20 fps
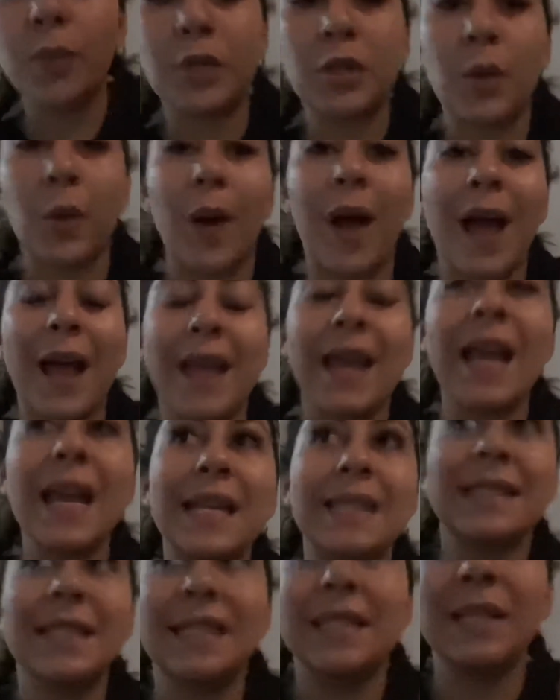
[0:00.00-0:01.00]
so I
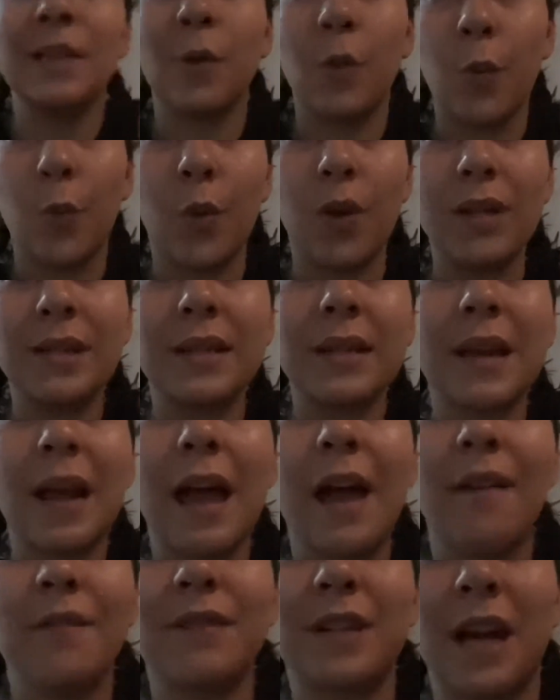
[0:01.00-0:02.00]
was gonna
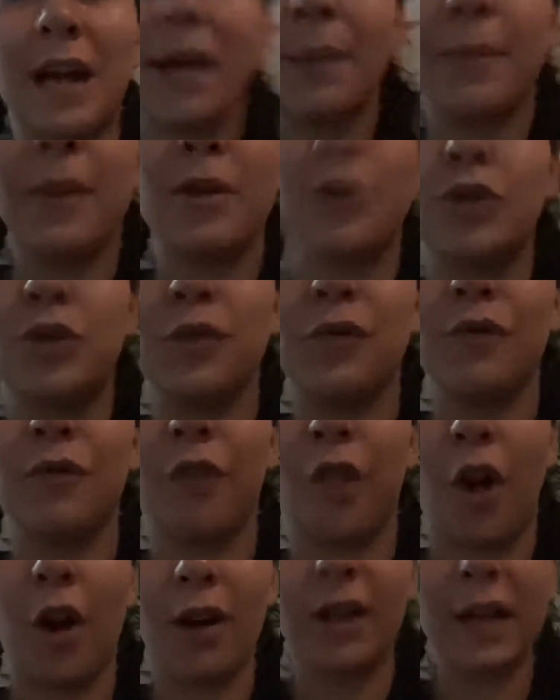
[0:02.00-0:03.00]
have time to
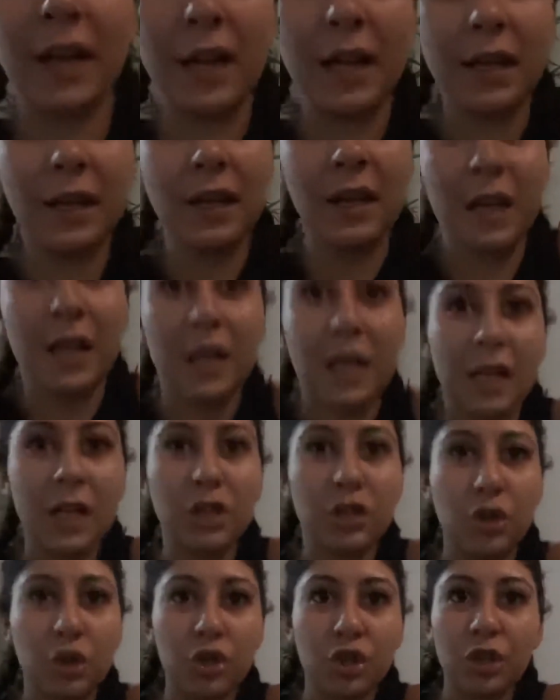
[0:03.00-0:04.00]
vlog it,
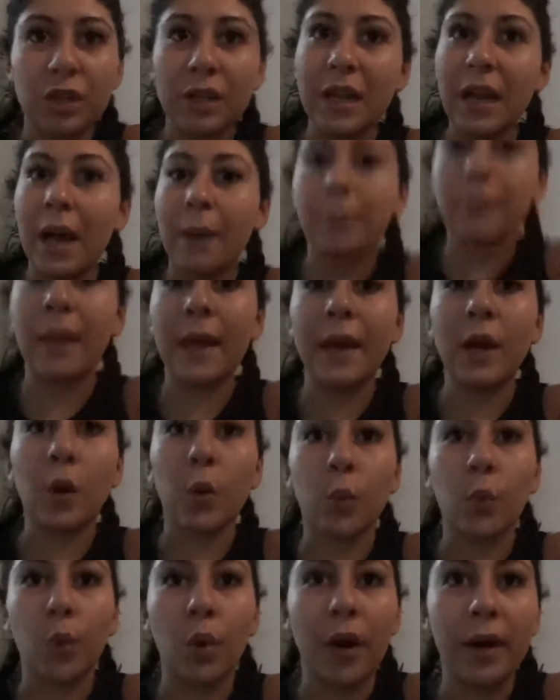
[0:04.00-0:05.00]
because usually I'm like
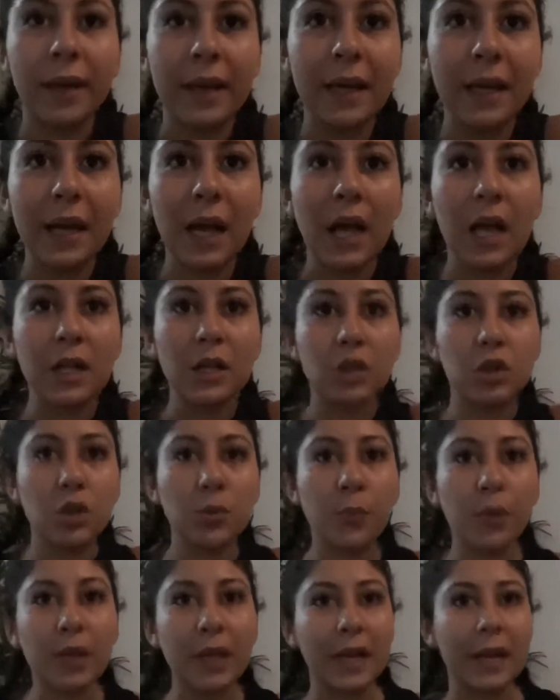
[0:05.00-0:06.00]
running
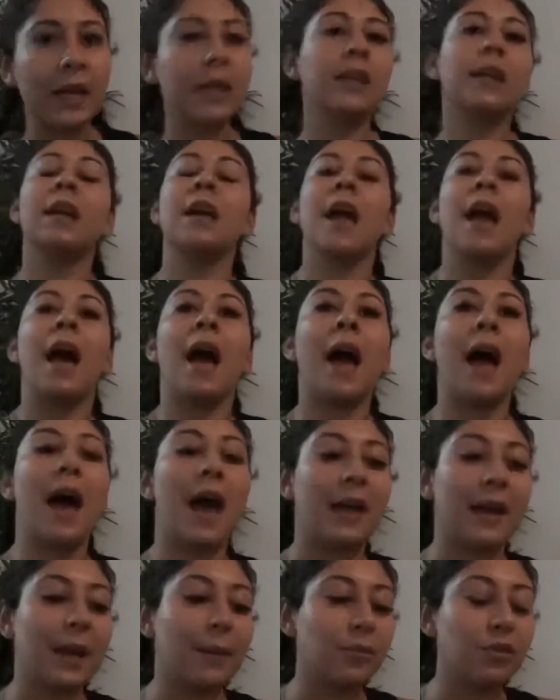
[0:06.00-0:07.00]
super late
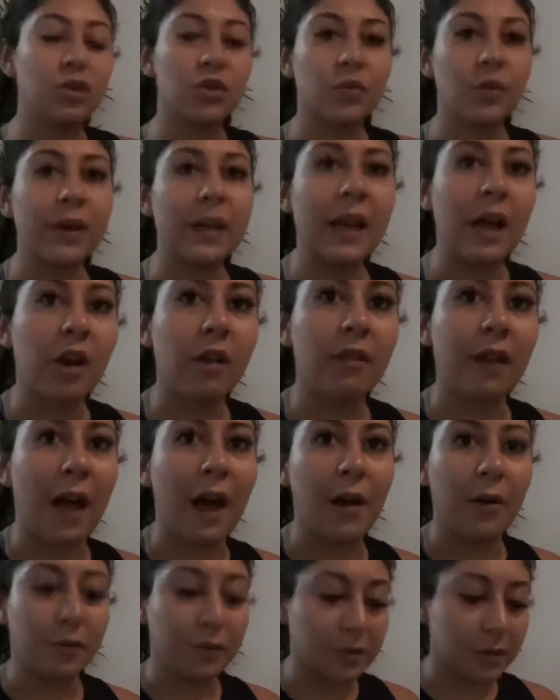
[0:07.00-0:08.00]
and I'm just running out of the
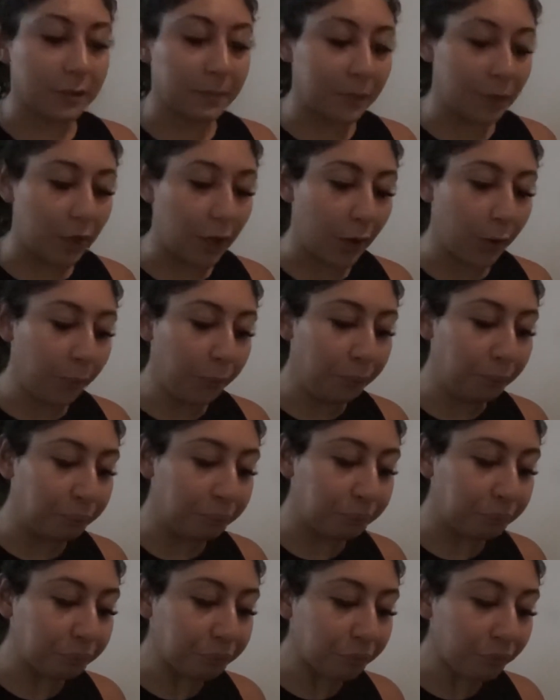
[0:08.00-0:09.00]
house, you know.
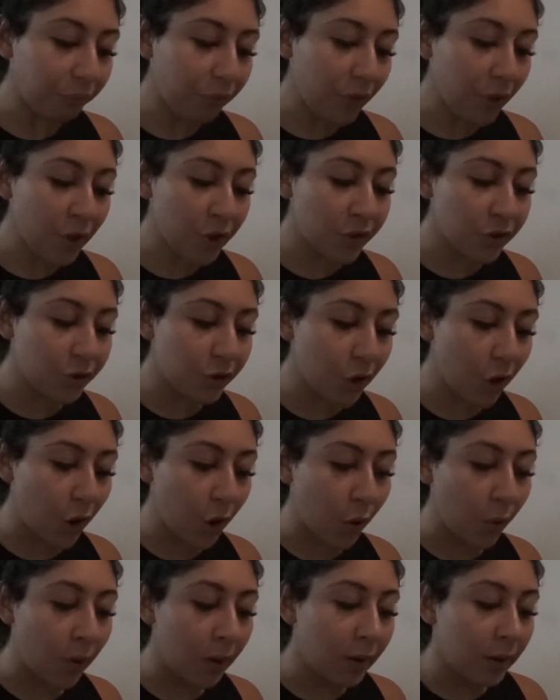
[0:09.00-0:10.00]

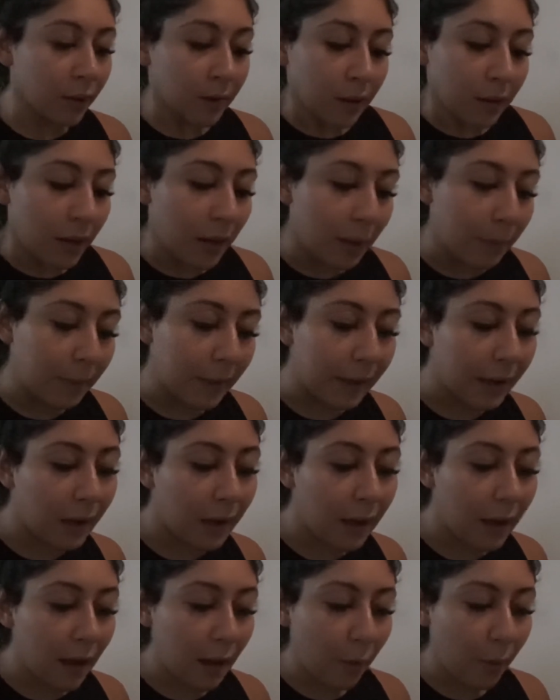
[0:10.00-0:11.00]
So
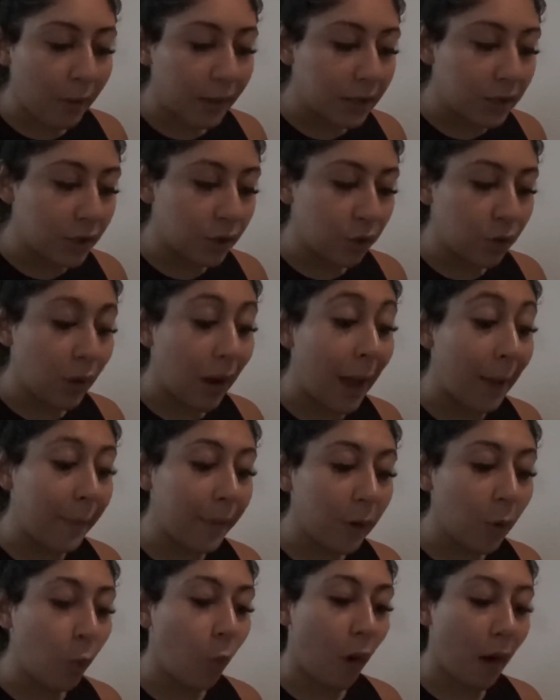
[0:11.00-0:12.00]
I've
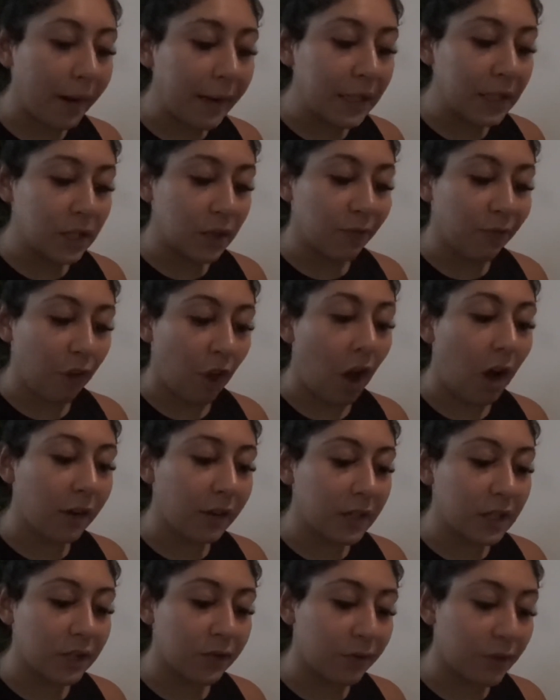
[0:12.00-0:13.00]
been wanting to vlog
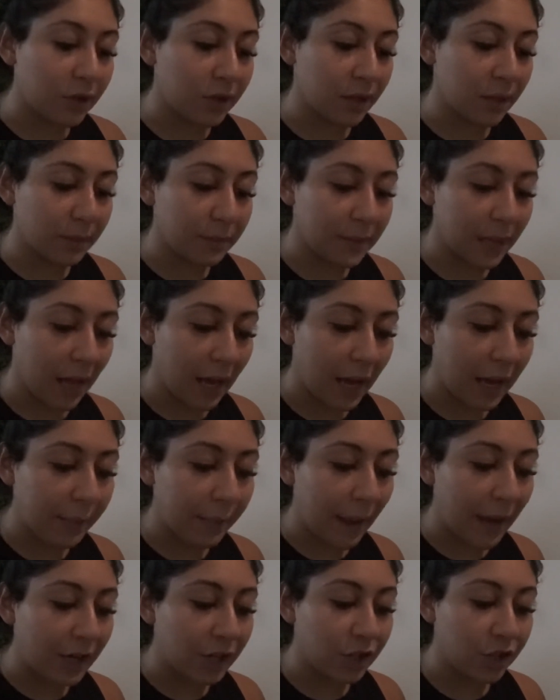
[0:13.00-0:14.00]
this for some time.
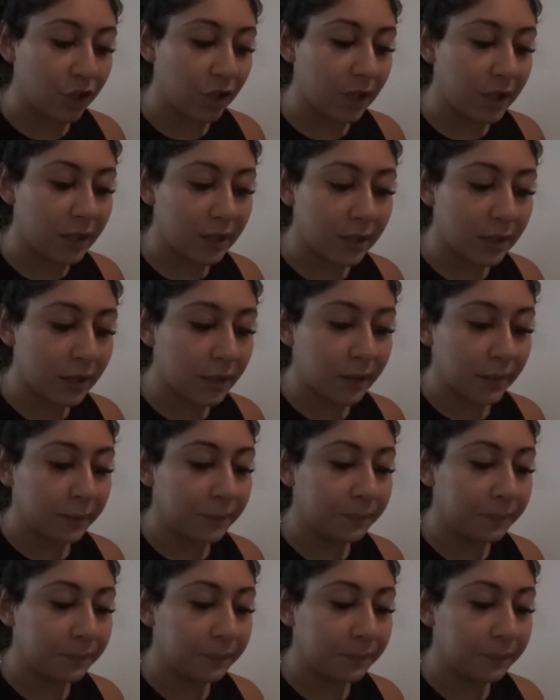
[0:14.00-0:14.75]
I just